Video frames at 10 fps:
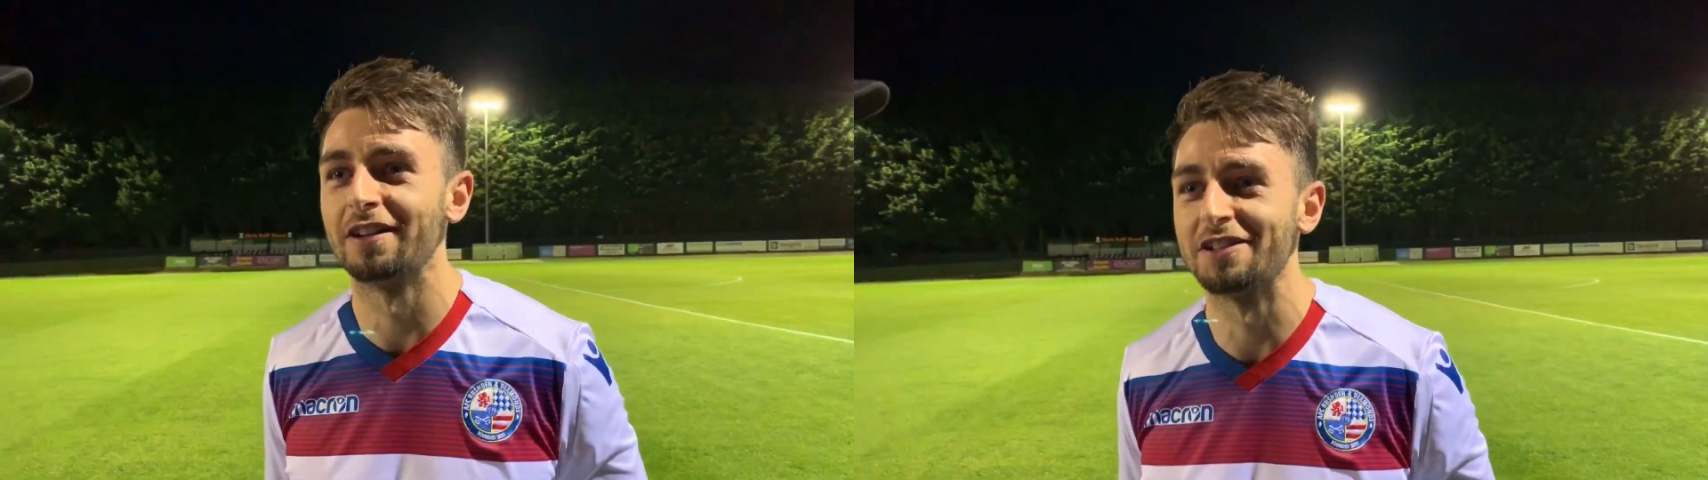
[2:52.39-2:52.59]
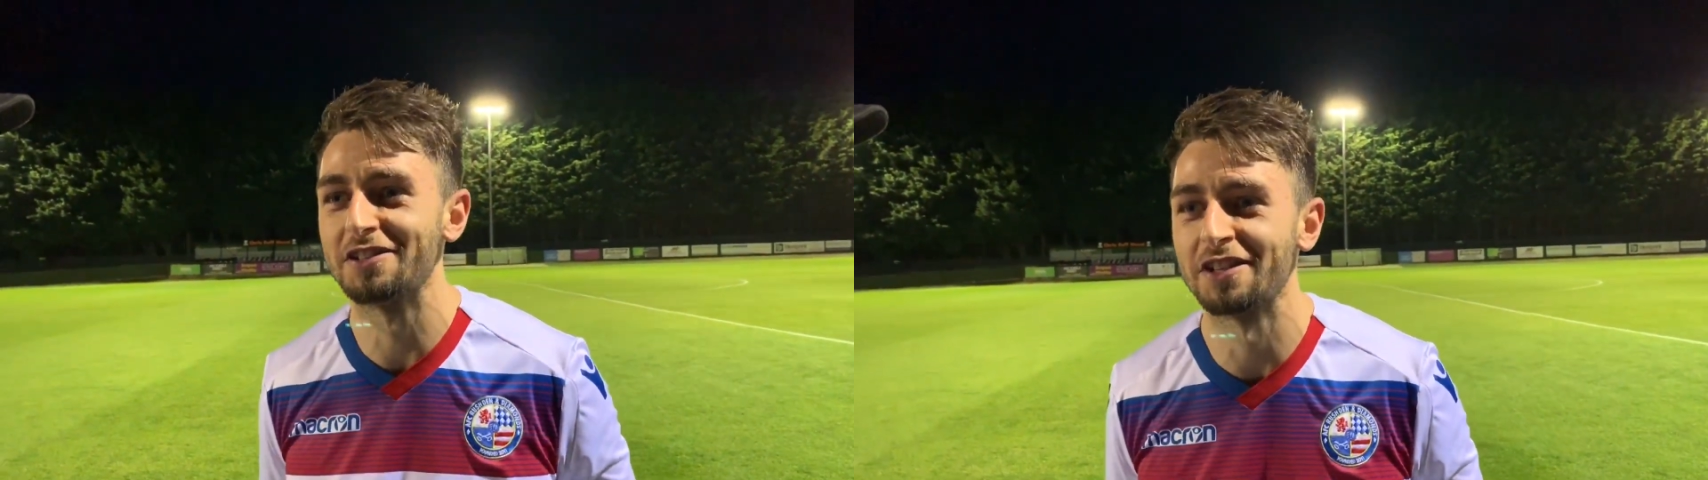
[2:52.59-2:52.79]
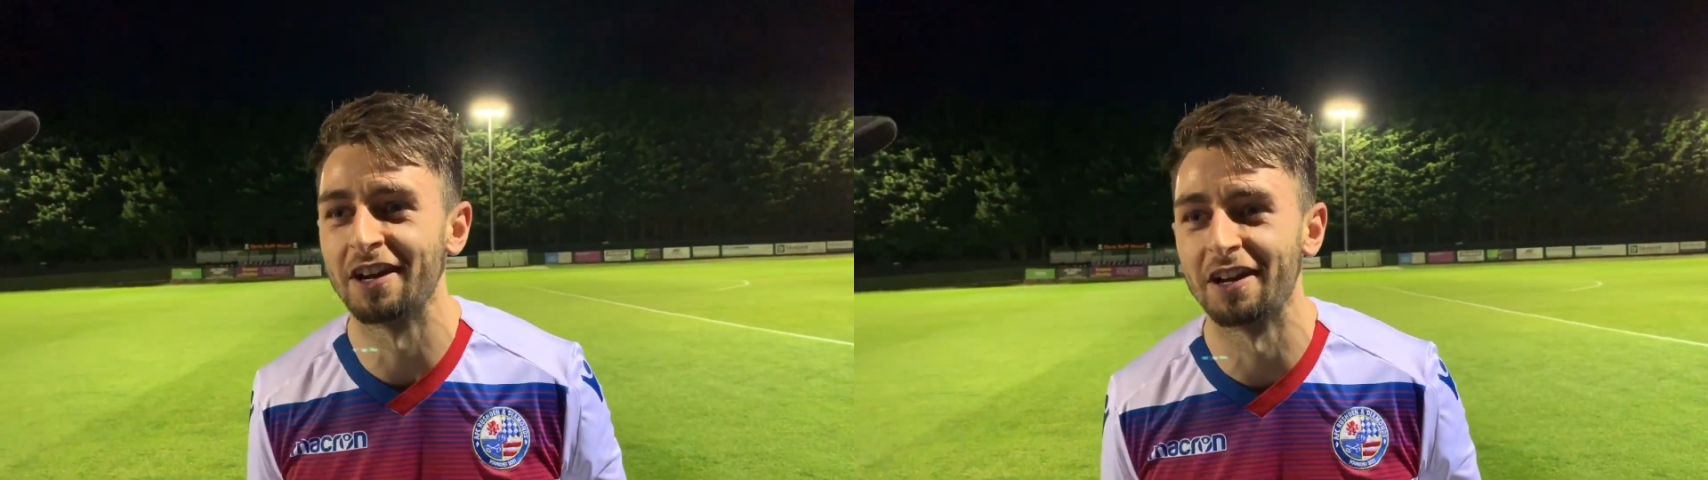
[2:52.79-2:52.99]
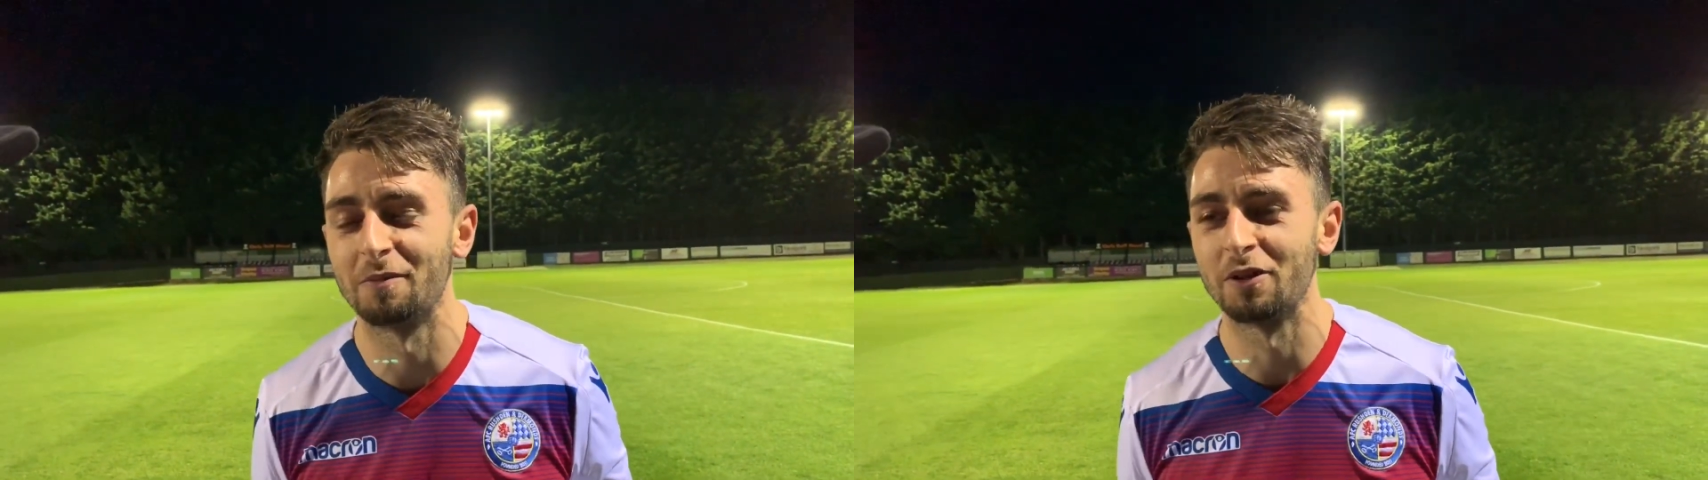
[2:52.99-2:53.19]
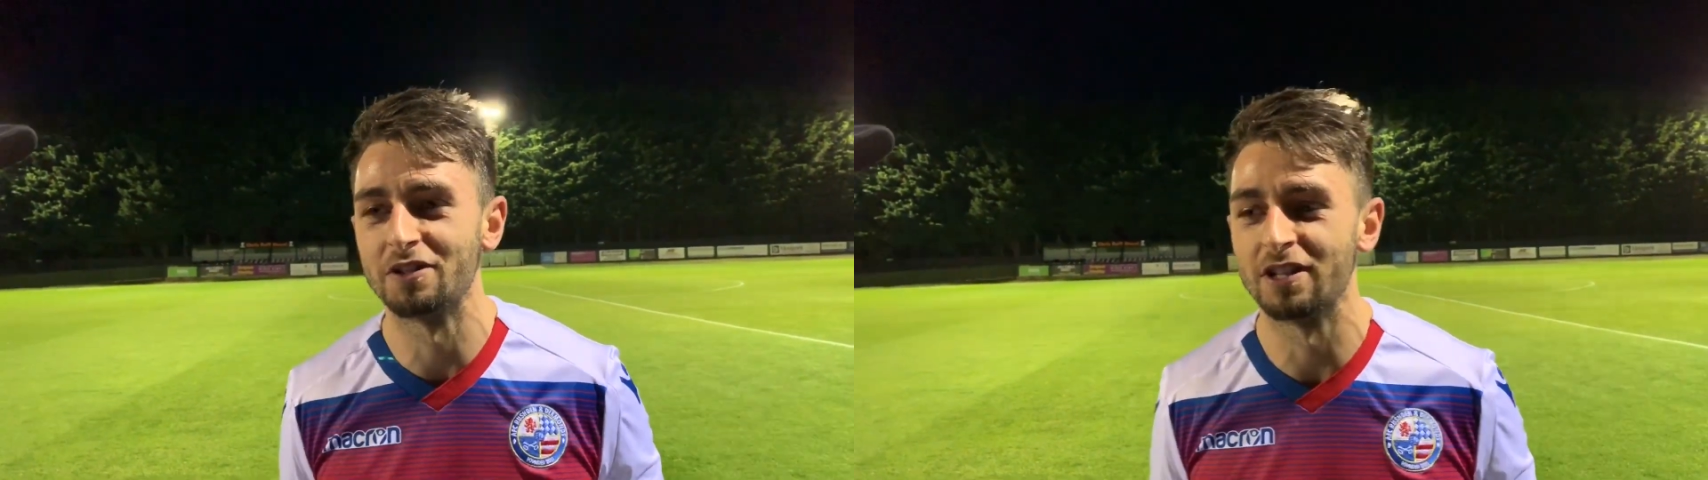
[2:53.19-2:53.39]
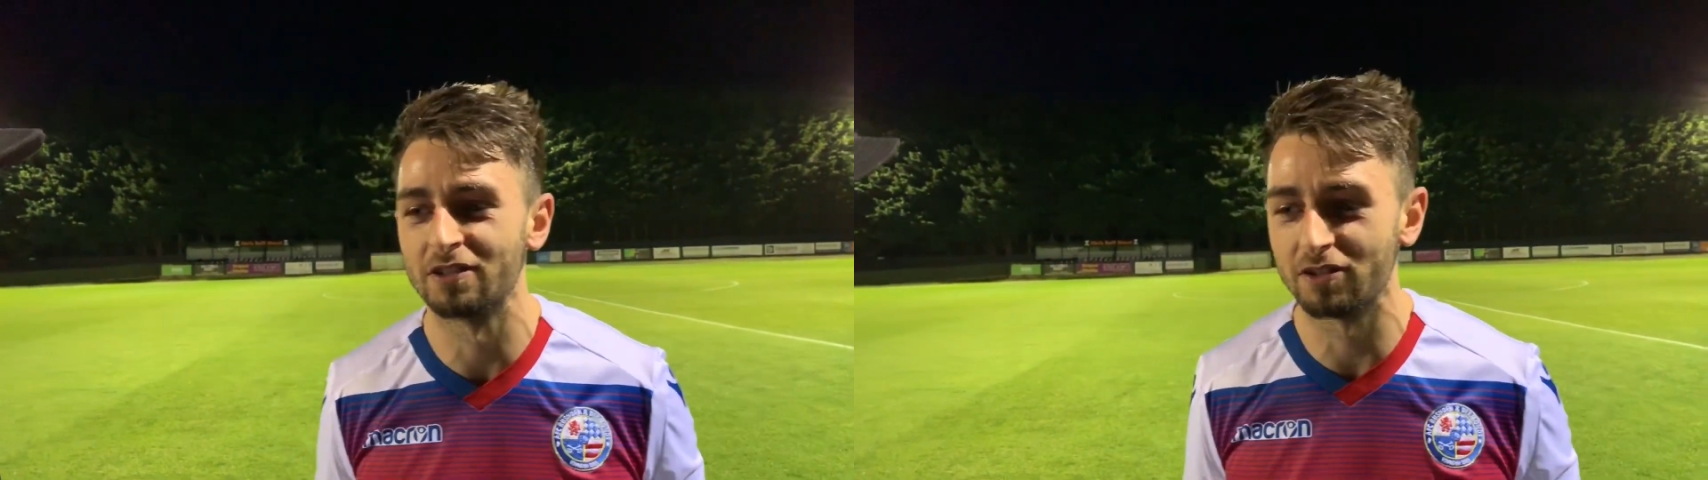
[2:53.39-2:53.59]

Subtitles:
this pre-season.